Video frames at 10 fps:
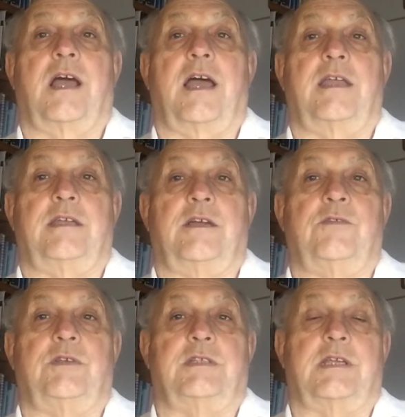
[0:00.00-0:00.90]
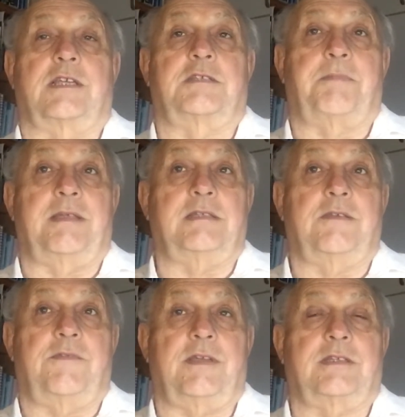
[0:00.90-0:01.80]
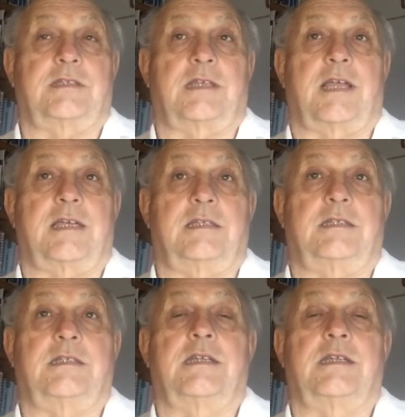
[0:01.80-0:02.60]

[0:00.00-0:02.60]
I know it's an expensive exercise,